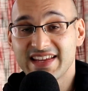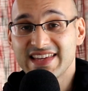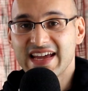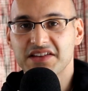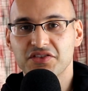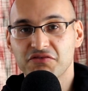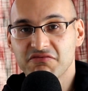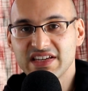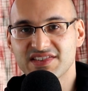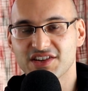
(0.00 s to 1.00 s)
again, the
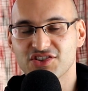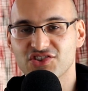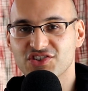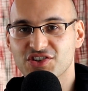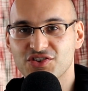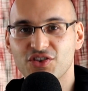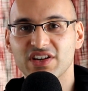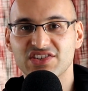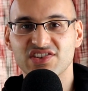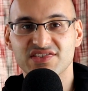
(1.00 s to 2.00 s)
researchers
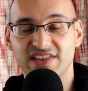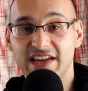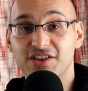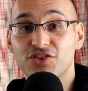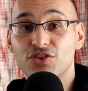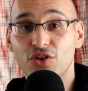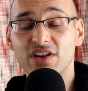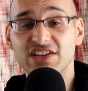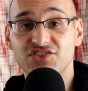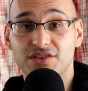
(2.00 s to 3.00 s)
acknowledge this. They
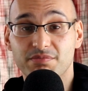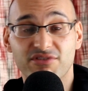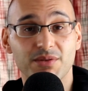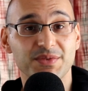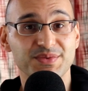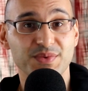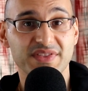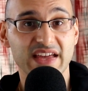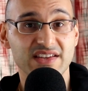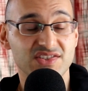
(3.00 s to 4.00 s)
acknowledge the problems
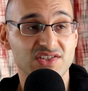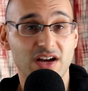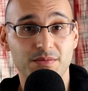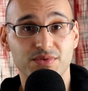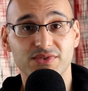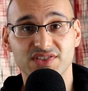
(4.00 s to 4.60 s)
with their sample